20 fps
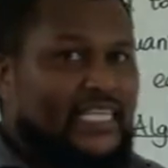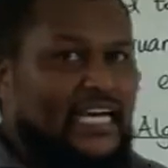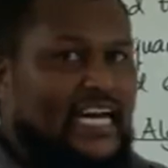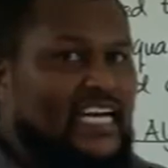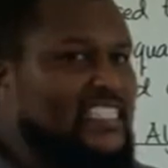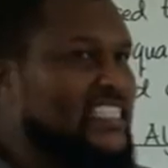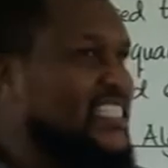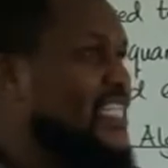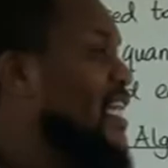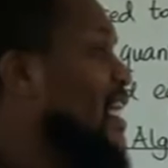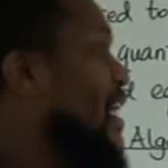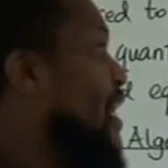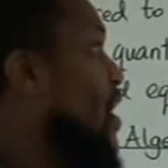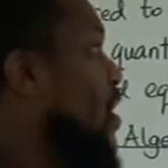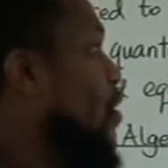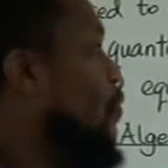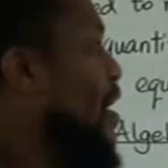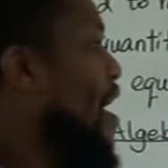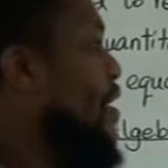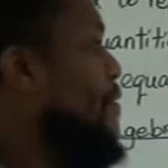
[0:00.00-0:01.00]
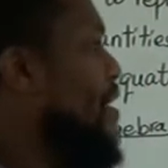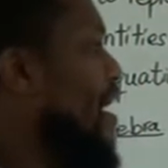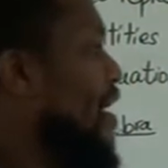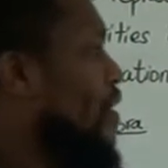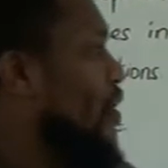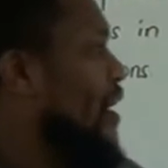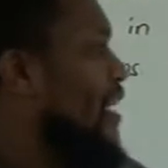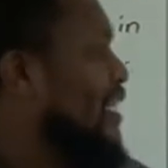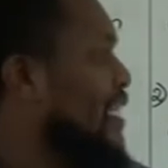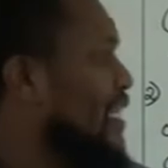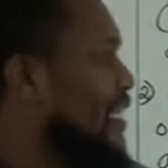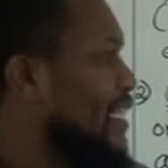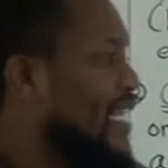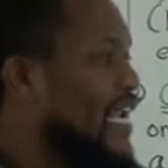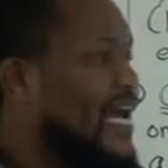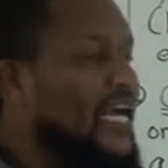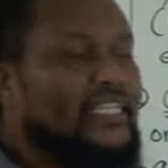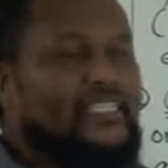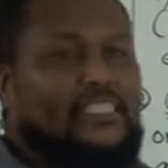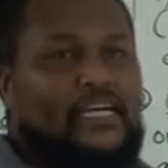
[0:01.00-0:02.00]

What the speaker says: that when we are collecting the like